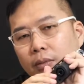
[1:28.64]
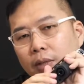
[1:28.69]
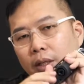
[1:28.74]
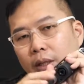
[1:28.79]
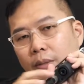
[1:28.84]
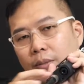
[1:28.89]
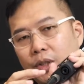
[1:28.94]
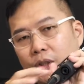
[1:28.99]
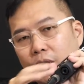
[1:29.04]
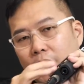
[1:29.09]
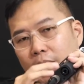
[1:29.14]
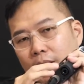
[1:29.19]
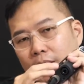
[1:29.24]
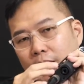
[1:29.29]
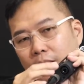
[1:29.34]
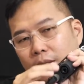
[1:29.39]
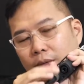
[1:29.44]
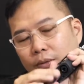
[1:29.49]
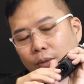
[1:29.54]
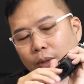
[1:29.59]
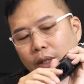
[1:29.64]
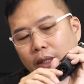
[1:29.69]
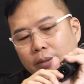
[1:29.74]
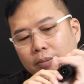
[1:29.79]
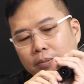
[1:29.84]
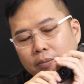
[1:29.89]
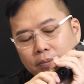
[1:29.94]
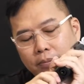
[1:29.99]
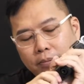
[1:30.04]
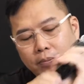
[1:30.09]
And make sure it inserts fully.
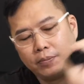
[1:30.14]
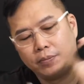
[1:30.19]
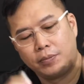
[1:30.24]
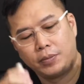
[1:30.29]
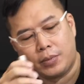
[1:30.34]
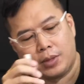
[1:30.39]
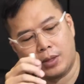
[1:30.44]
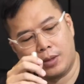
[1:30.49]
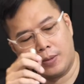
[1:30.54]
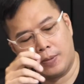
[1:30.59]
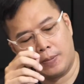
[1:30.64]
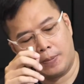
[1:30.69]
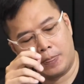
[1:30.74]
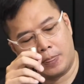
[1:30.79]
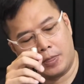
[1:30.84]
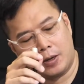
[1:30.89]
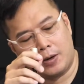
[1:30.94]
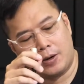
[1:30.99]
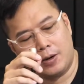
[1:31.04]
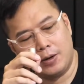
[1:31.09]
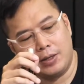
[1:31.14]
Or